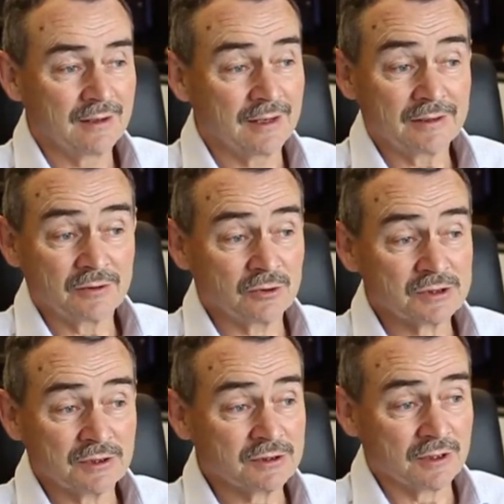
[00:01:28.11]
And
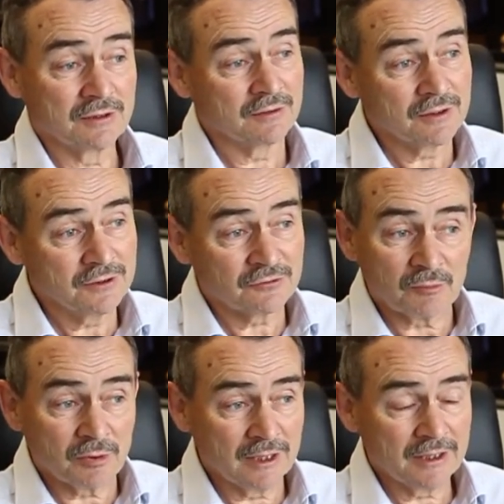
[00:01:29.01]
also so that the
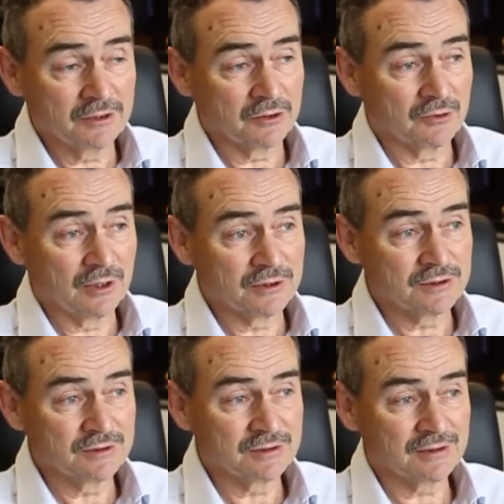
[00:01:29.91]
different planning
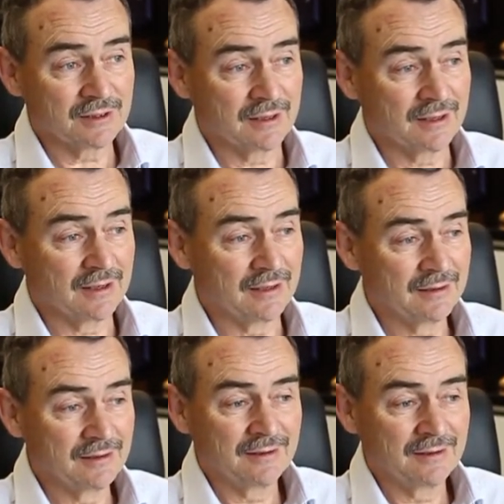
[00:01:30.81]
horizons are